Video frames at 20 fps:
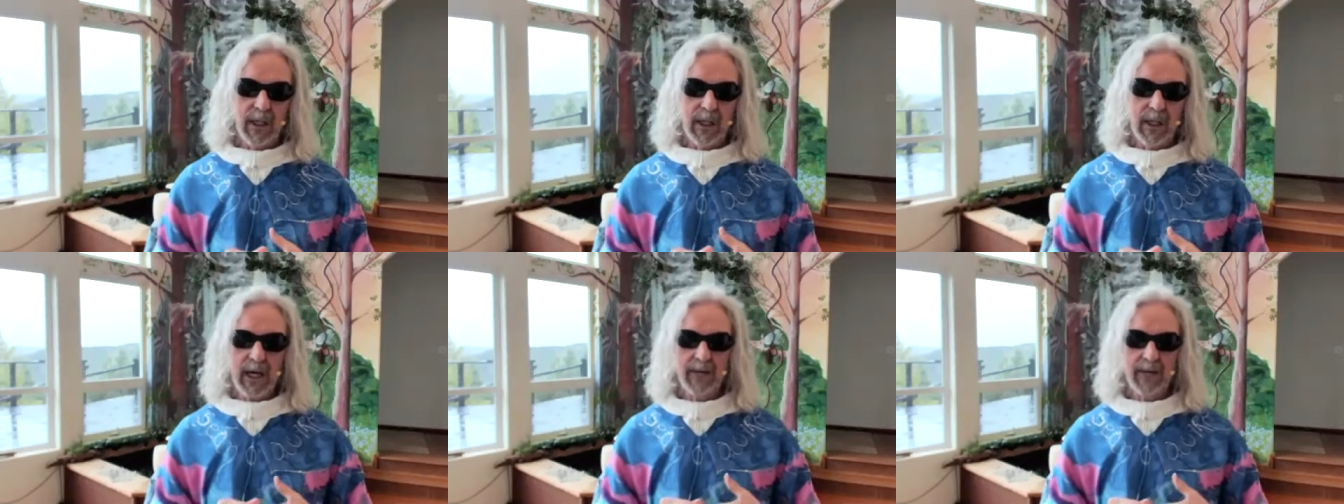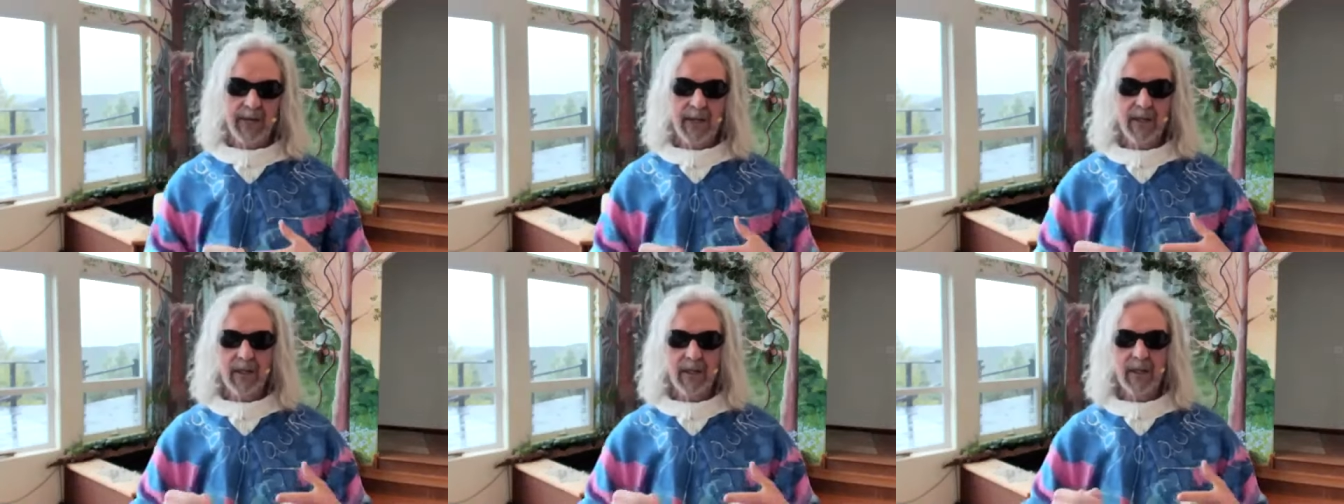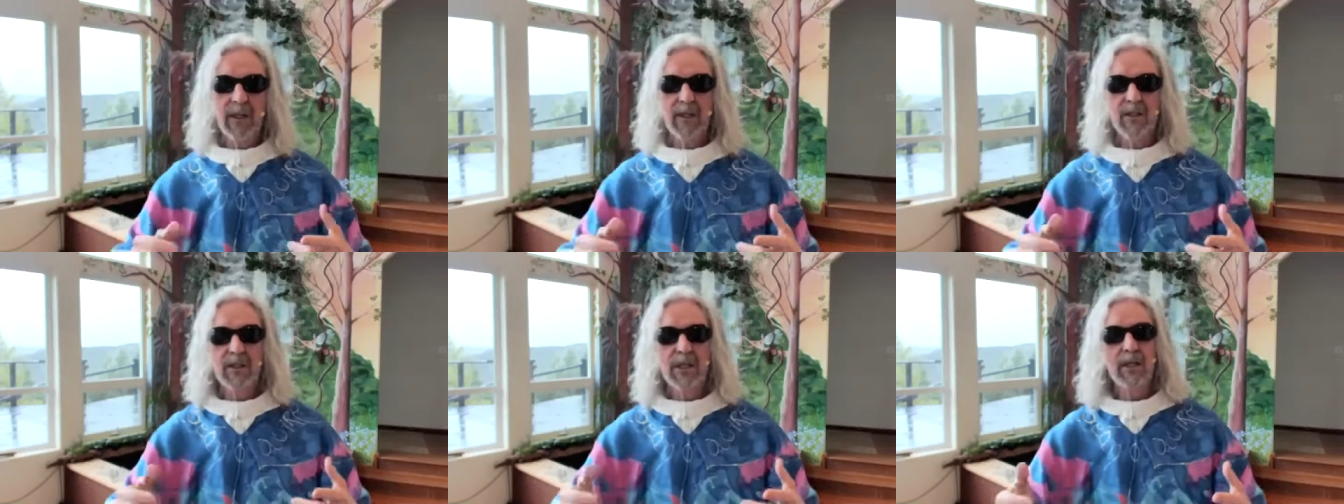And then
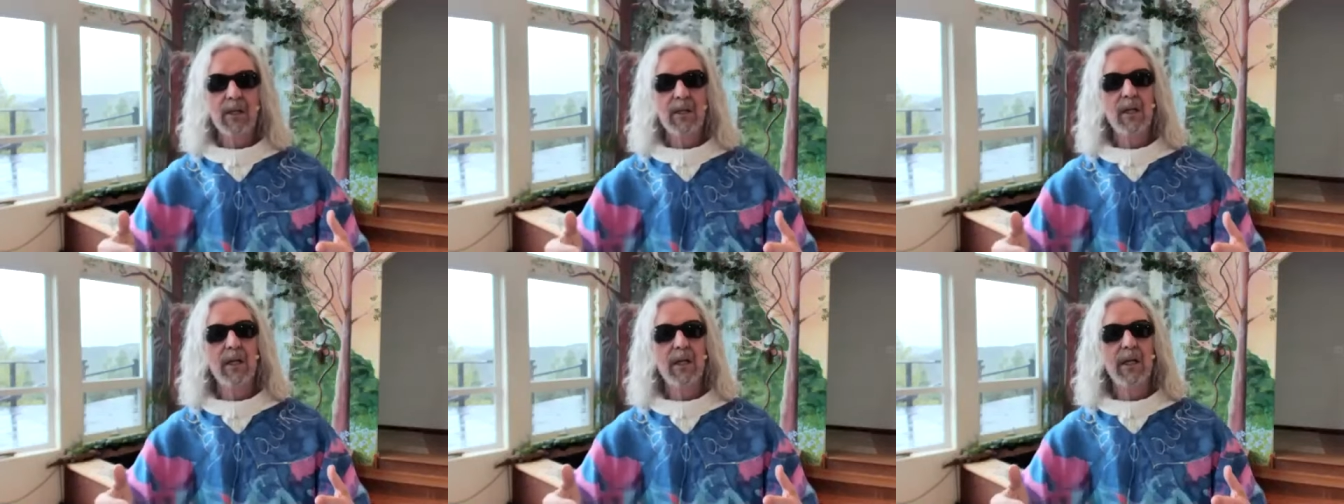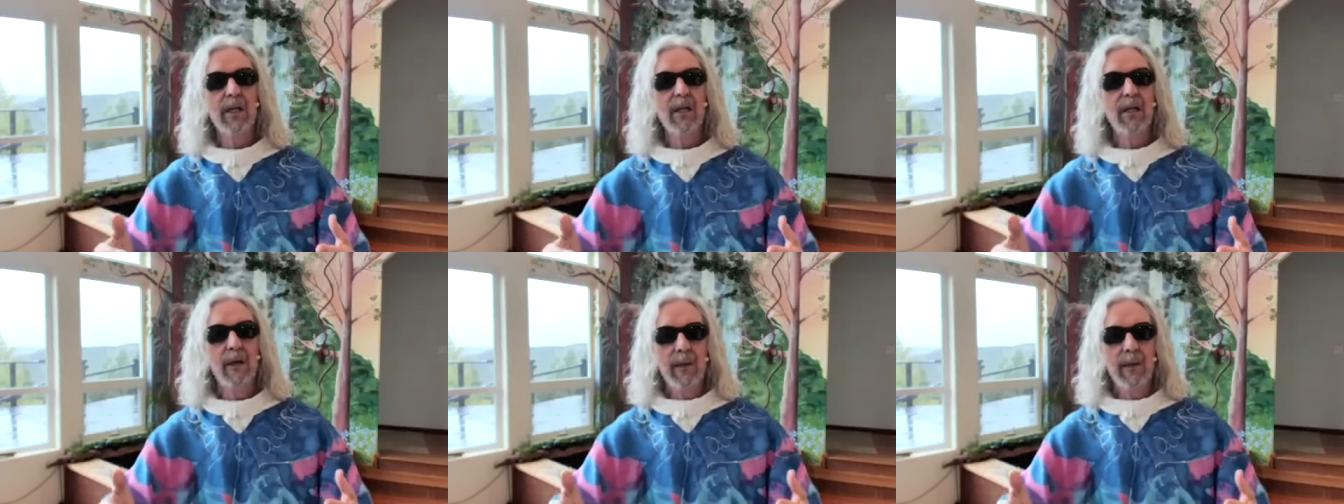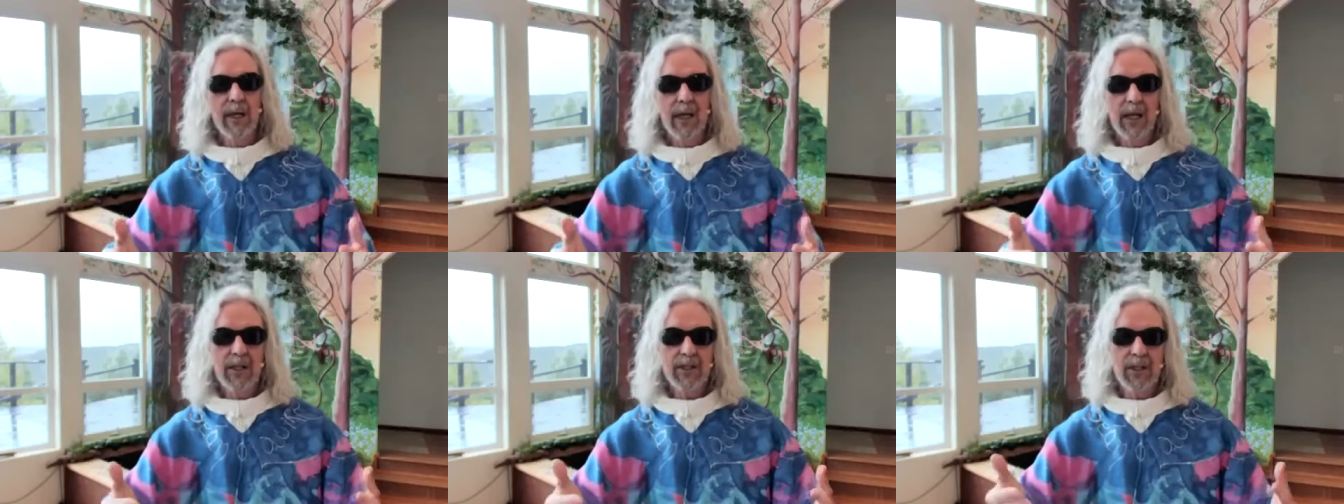secondly,
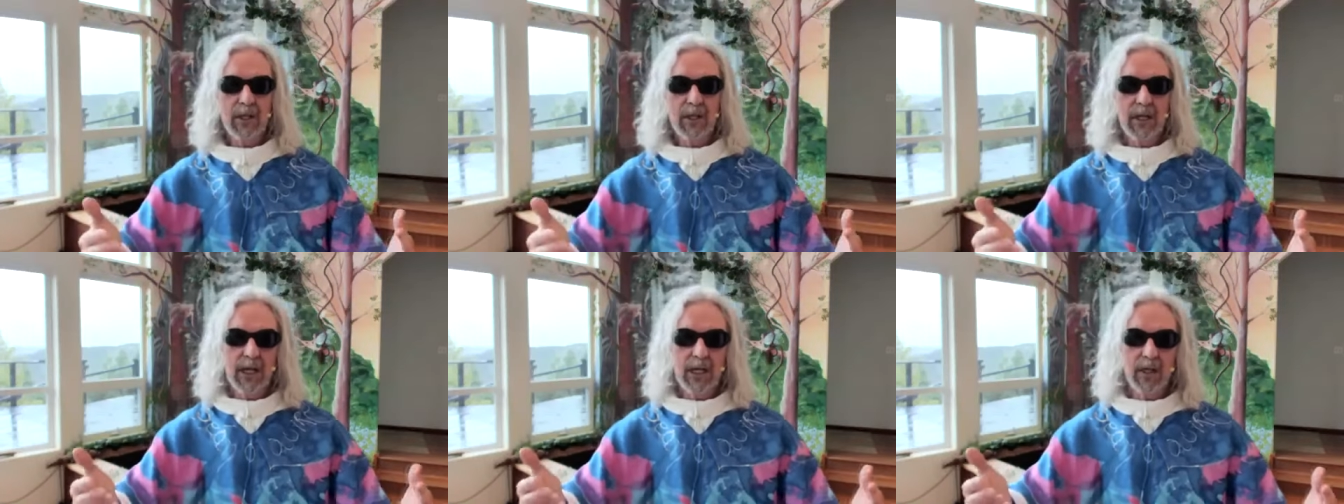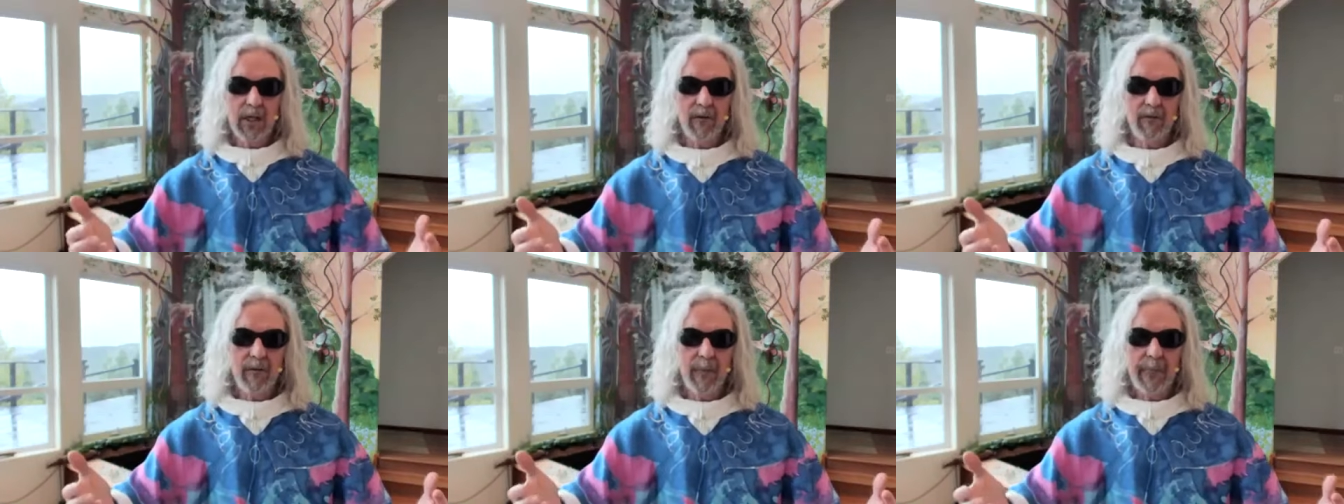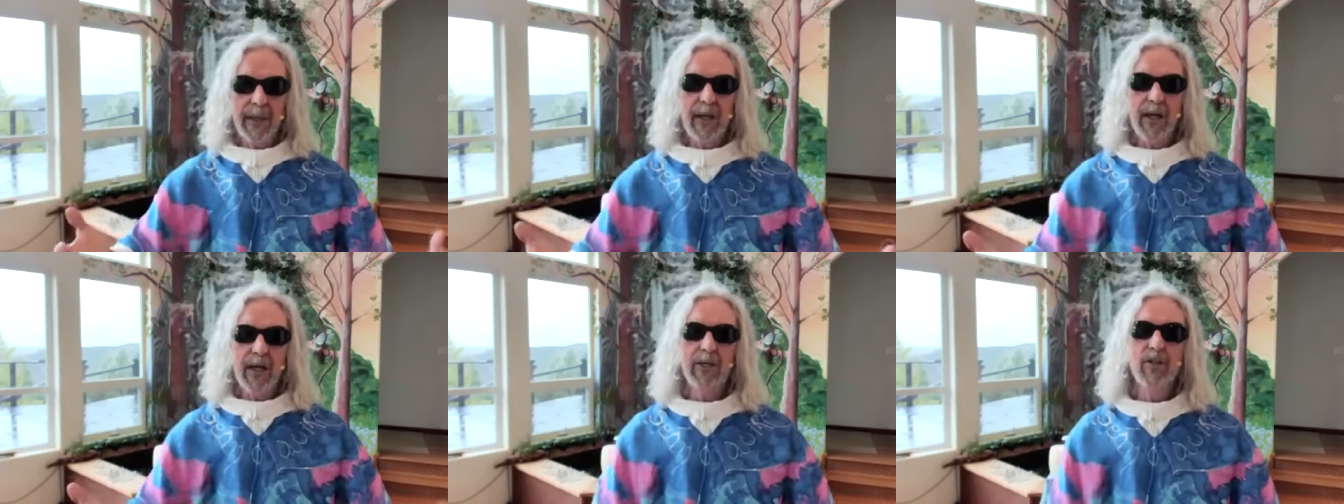it's
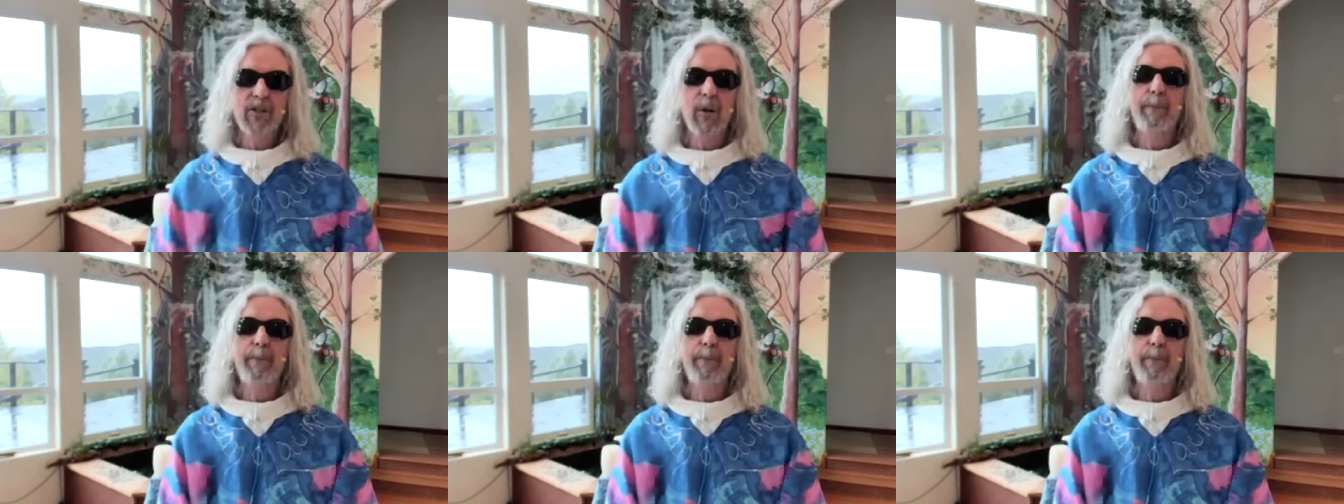a